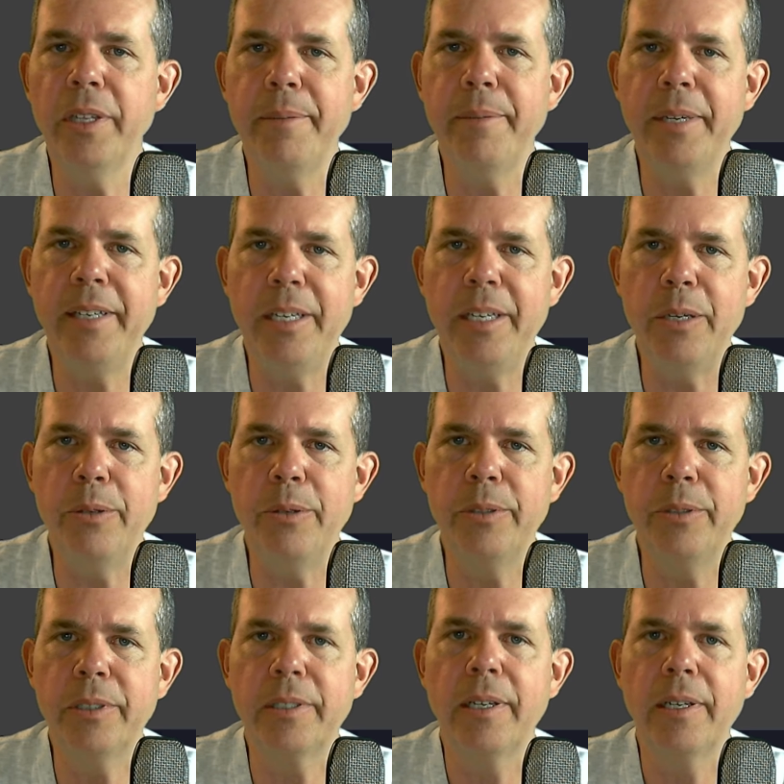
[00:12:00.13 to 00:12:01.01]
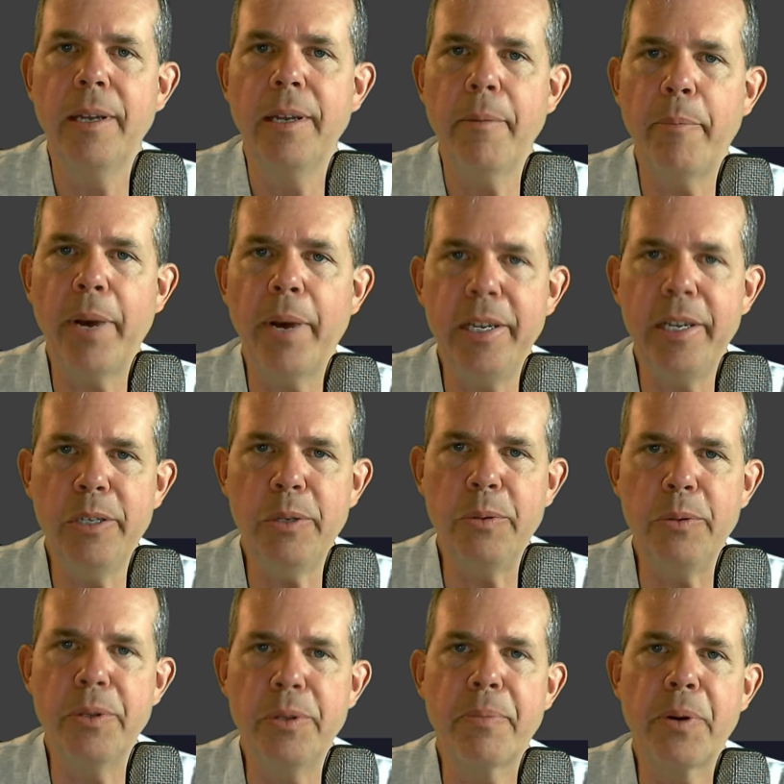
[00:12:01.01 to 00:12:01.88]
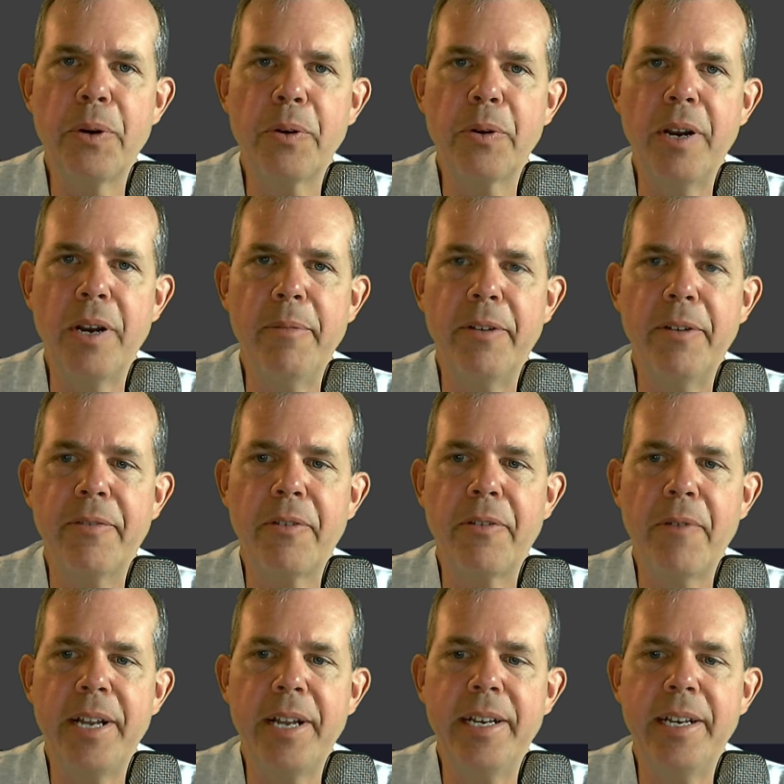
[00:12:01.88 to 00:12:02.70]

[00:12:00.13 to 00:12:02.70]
be used by you, the programmer, for right